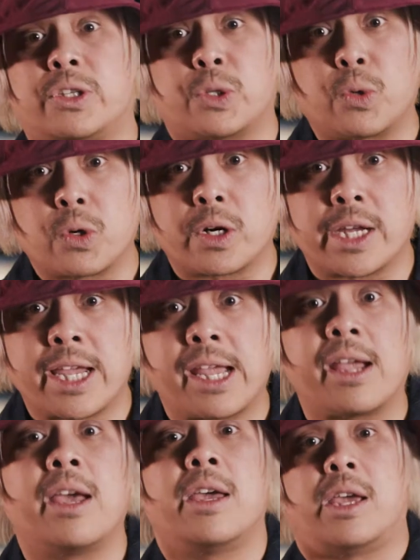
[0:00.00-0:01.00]

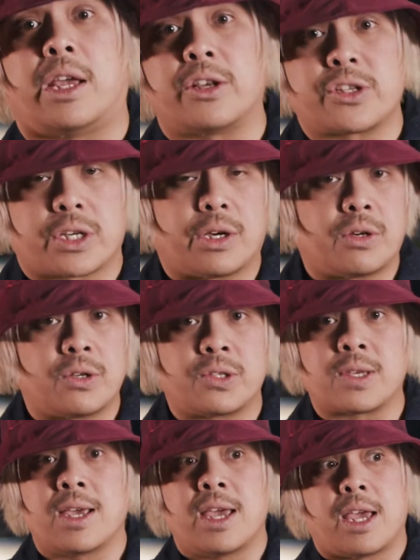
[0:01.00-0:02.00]
Touring and
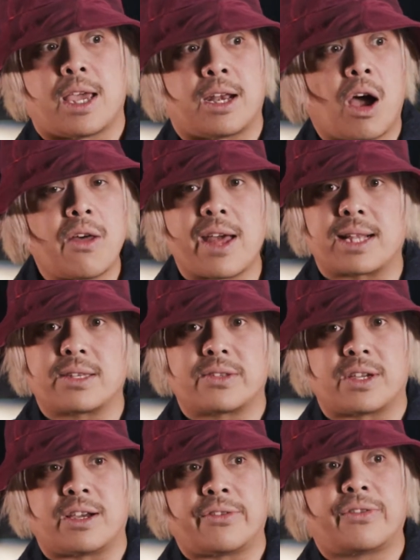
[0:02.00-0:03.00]
shows and all that
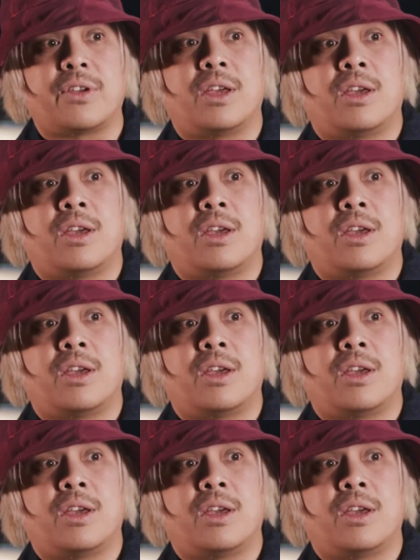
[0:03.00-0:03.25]
stuff,